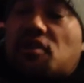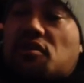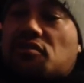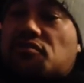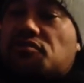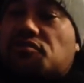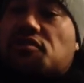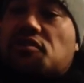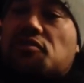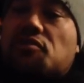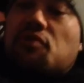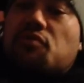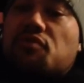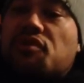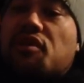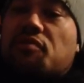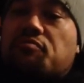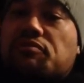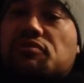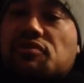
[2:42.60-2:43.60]
I'll let her get away
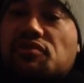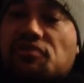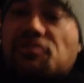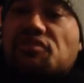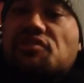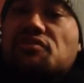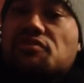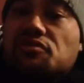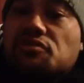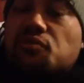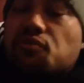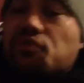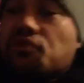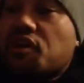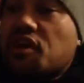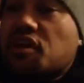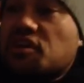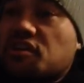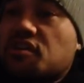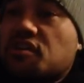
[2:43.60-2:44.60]
with that because she's got to
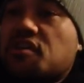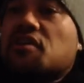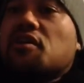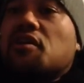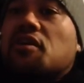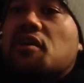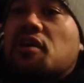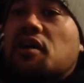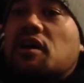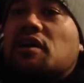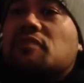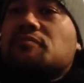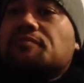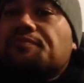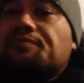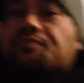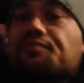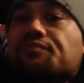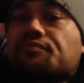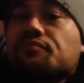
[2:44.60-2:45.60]
work hard.
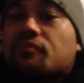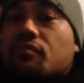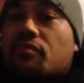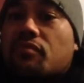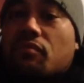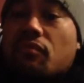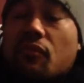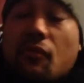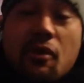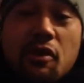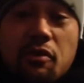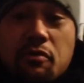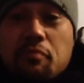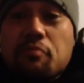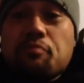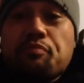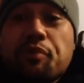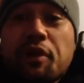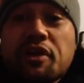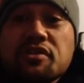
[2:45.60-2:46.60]

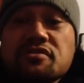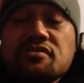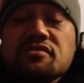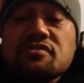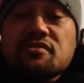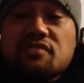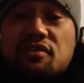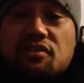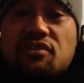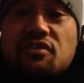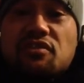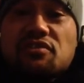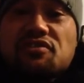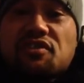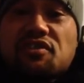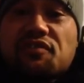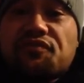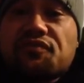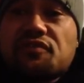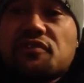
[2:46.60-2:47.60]
But it
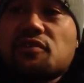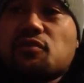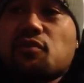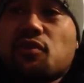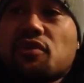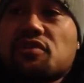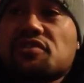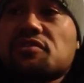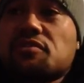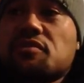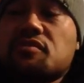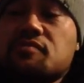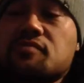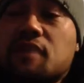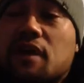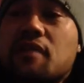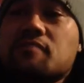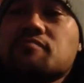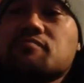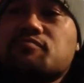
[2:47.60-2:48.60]
definitely works.
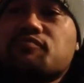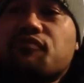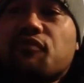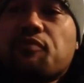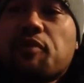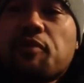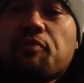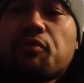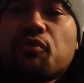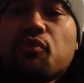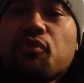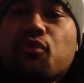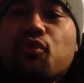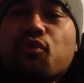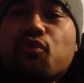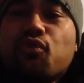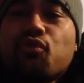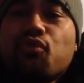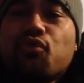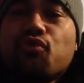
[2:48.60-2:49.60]
For people
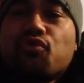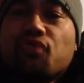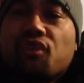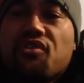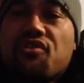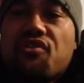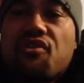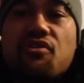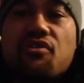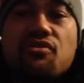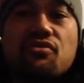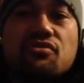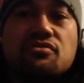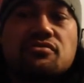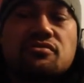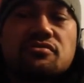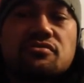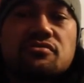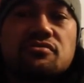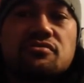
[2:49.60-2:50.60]
who don't know
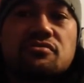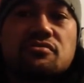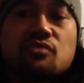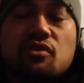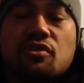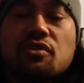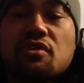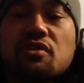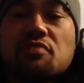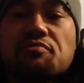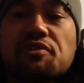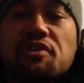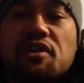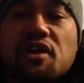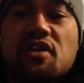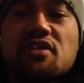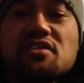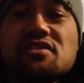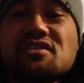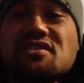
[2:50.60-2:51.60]
what
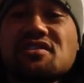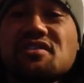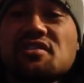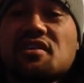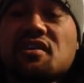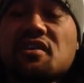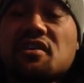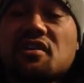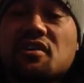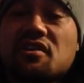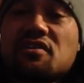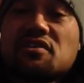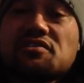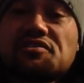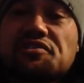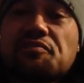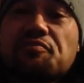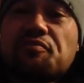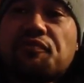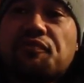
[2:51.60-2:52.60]
iBK is, like I
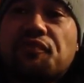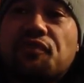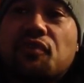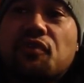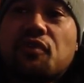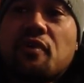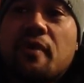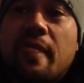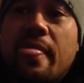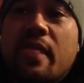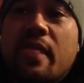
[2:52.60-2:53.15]
said before,